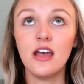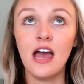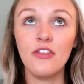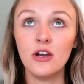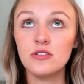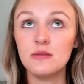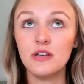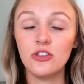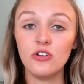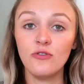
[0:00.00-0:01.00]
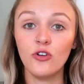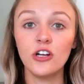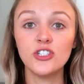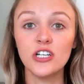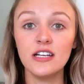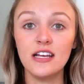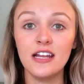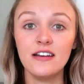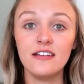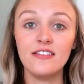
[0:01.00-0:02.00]
I thought it was gonna be like $300 to $400
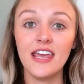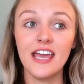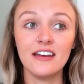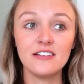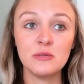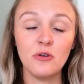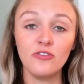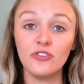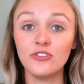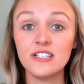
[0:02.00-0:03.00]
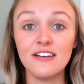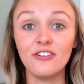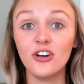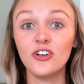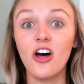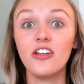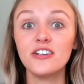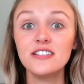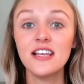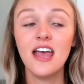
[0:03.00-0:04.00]
and they handed us a bill for
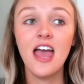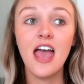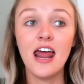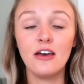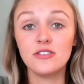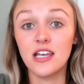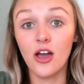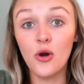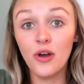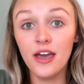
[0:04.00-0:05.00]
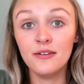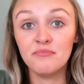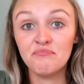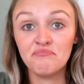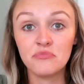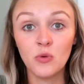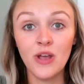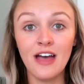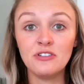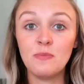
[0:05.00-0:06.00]
$700. And I was like, okay.
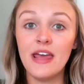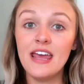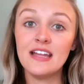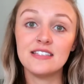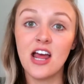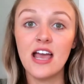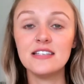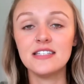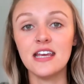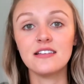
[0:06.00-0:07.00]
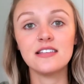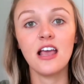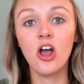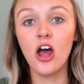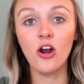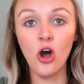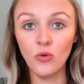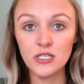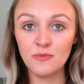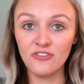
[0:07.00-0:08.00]
We have to pay it. It's not high stakes. Like God
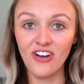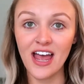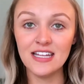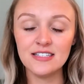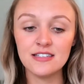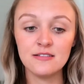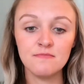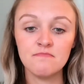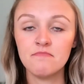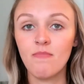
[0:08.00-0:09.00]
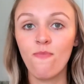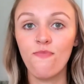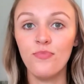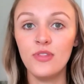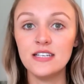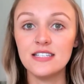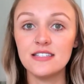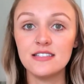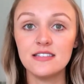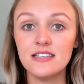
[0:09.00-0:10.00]
always provides. This
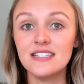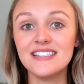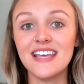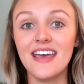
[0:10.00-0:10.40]
is it.